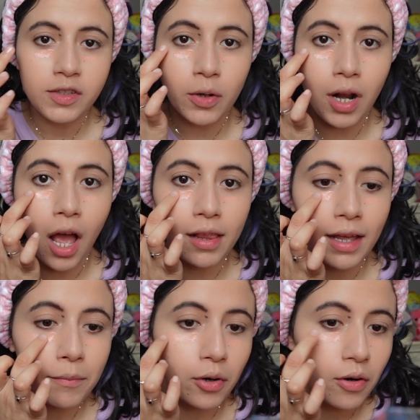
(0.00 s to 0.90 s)
So an
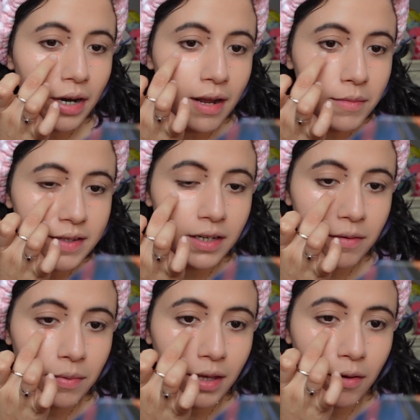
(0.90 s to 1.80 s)
online program is gonna
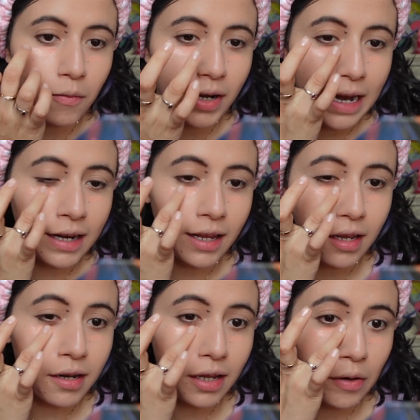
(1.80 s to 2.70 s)
be what I
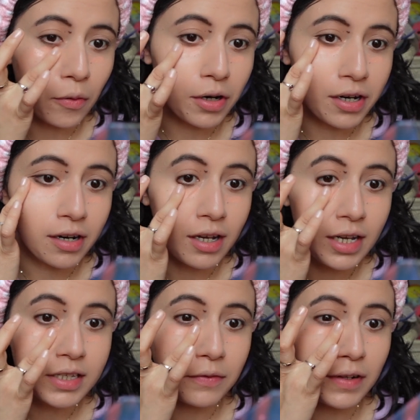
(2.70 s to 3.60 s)
need in order
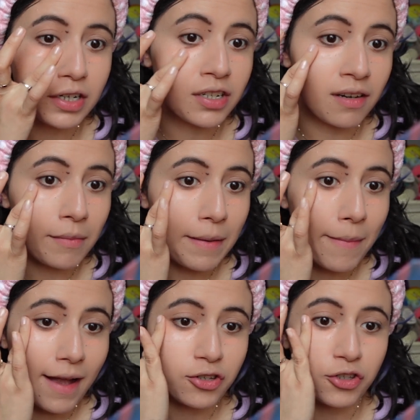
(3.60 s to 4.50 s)
to finish up my
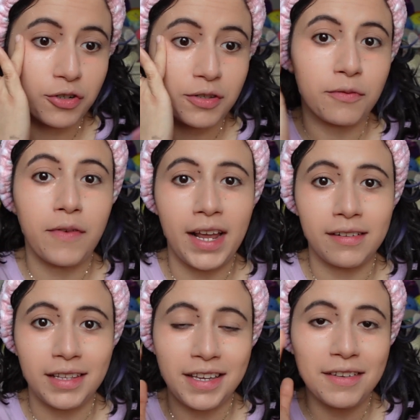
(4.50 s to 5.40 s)
bachelor's
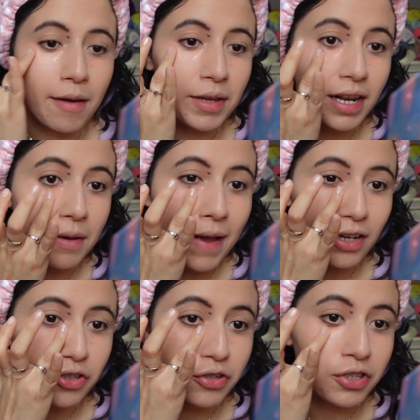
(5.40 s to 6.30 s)
finally. I'm getting a
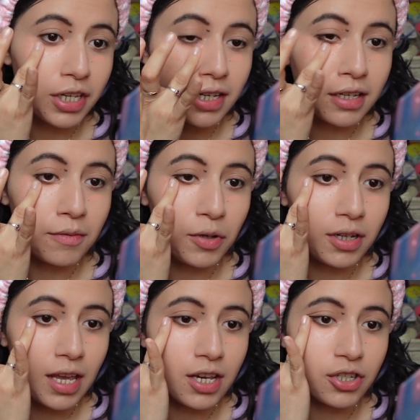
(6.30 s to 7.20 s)
bachelor's in
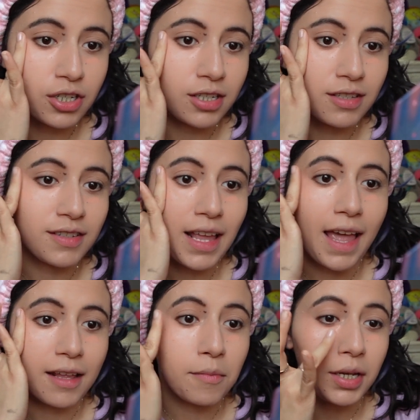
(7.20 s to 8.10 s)
communications
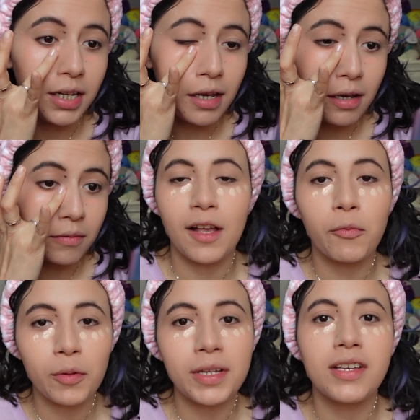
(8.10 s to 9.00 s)
and media. I
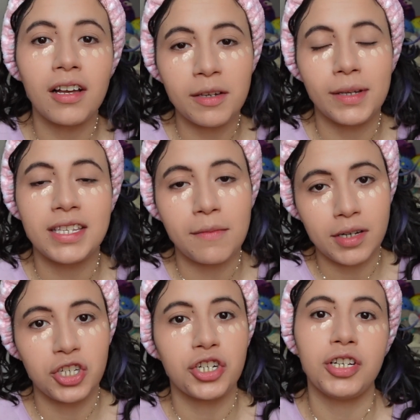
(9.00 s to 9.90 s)
will be documenting
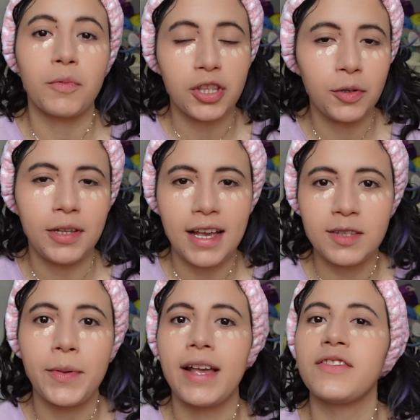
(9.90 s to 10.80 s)
my journey with CUNY
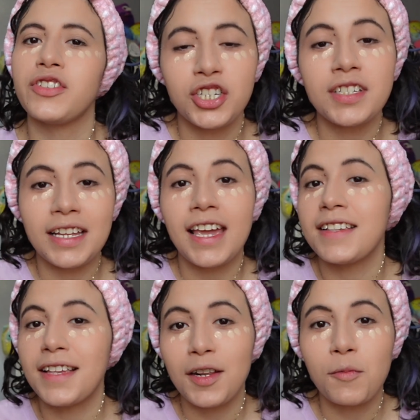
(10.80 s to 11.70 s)
SPS just in
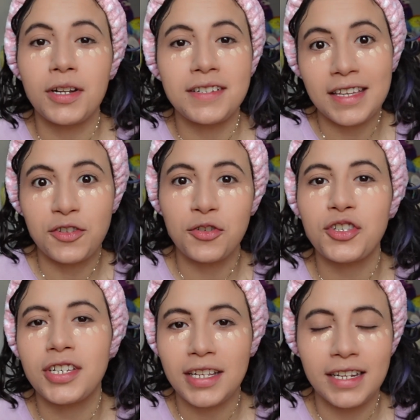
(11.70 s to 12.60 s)
case anyone is
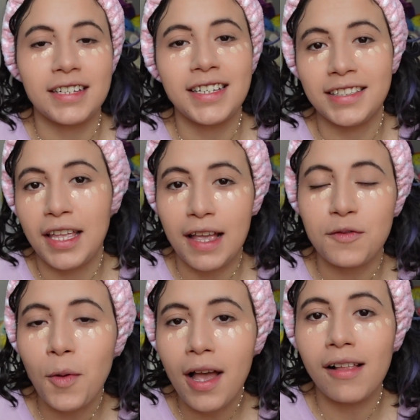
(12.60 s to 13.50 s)
interested in attending
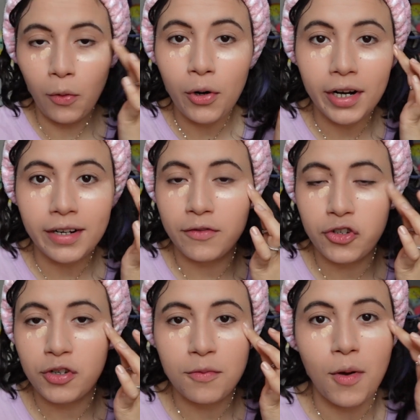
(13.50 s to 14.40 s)
as well, or if you
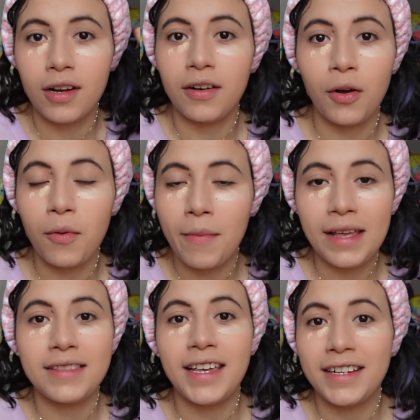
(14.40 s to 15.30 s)
just wanna know what
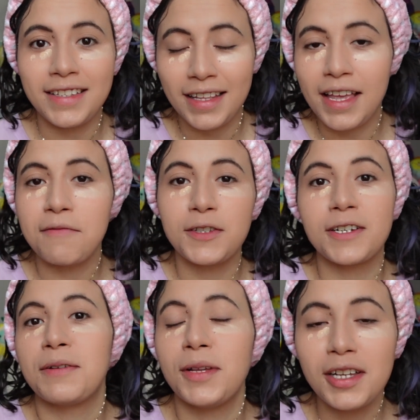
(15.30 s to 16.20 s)
my day-to-day life is
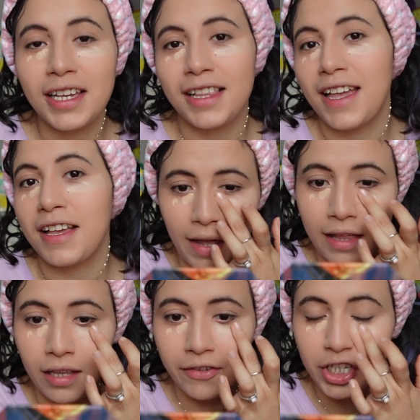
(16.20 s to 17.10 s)
gonna be looking like. I
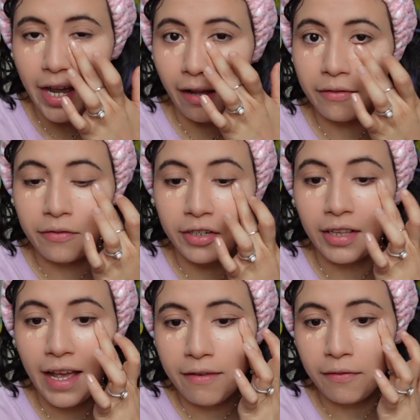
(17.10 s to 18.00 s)
live a child-free
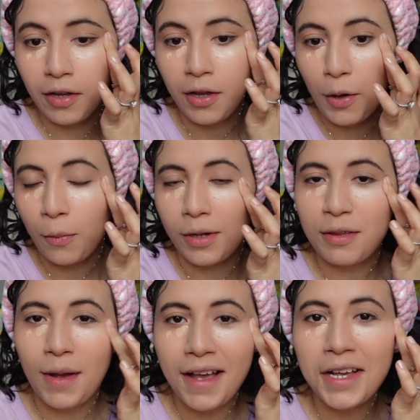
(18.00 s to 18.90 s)
life
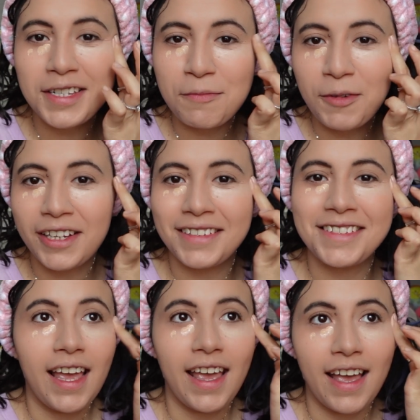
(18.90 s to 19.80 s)
with my
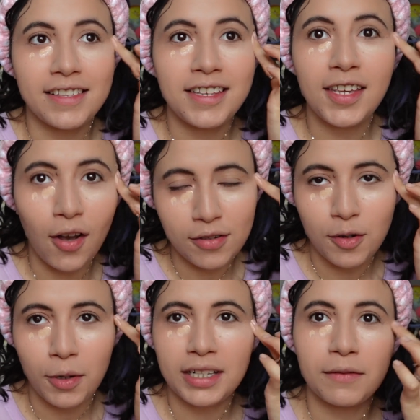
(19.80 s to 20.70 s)
husband, and he also
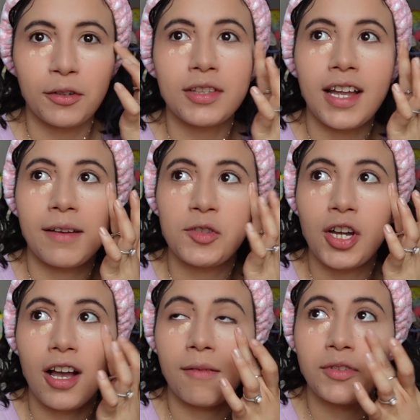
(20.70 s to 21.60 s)
works a full-time
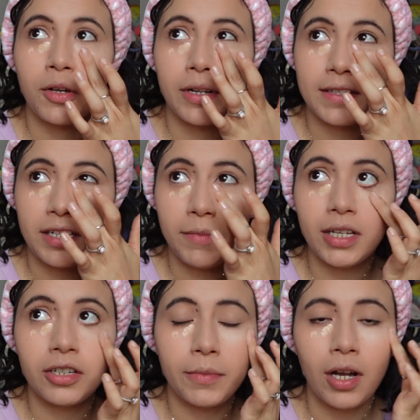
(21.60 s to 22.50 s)
job, so it is gonna be a
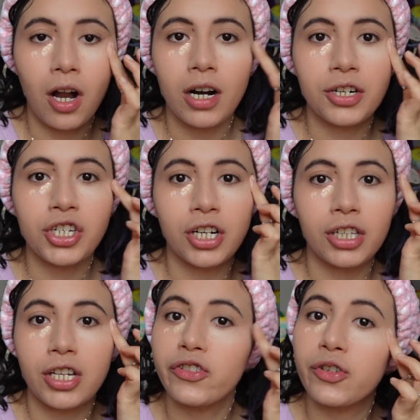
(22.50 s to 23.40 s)
little bit hard
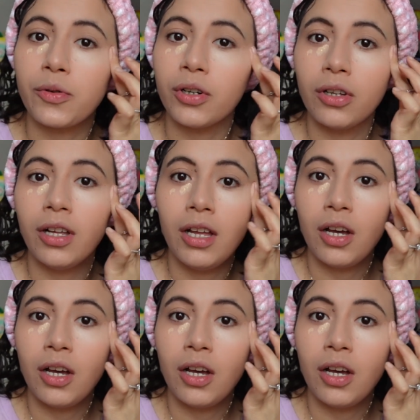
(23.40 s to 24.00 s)
juggling school,